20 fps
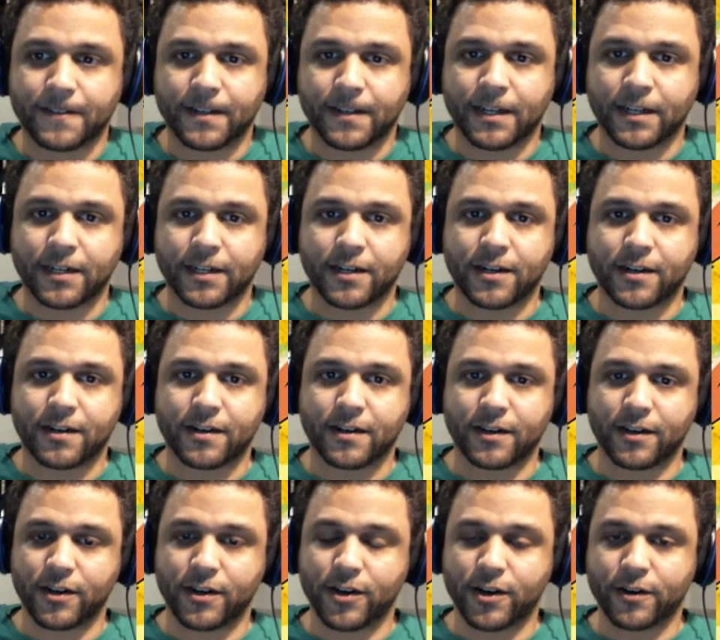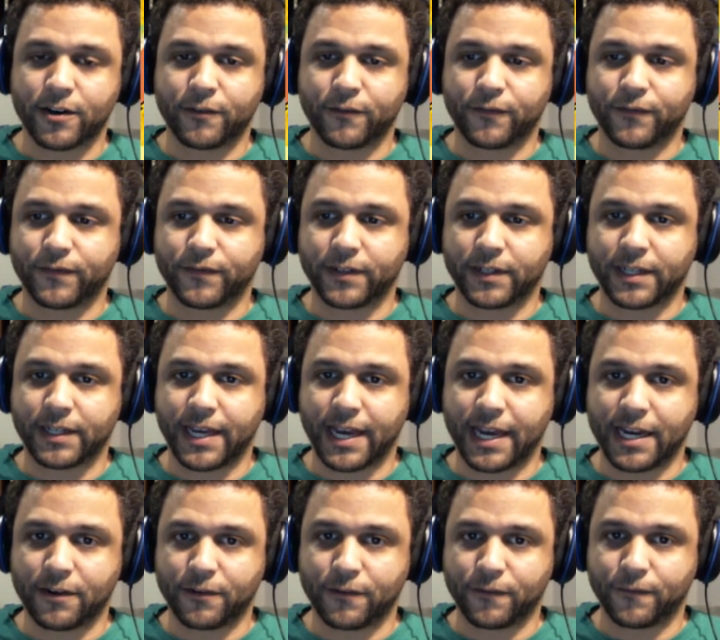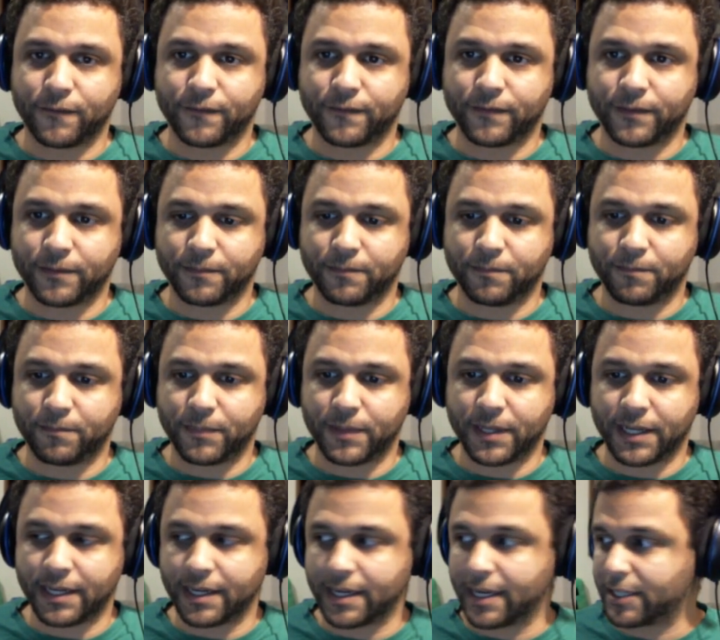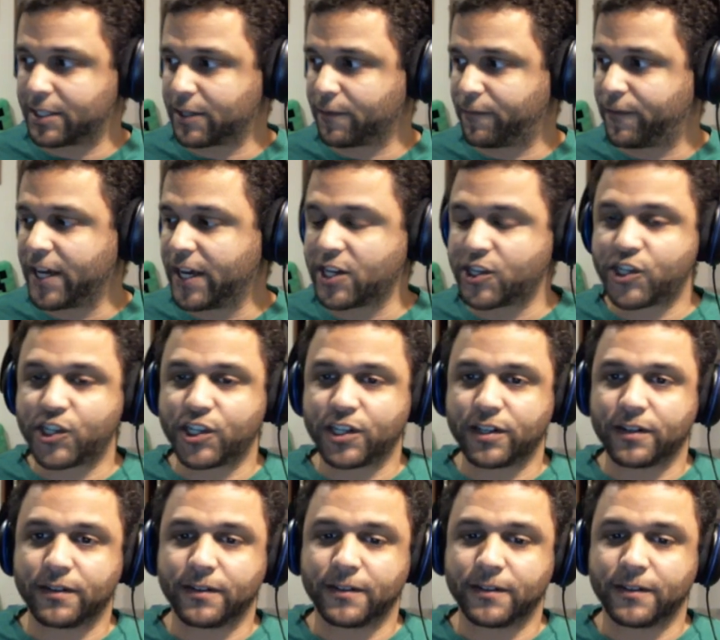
A canard thing. It's a fish.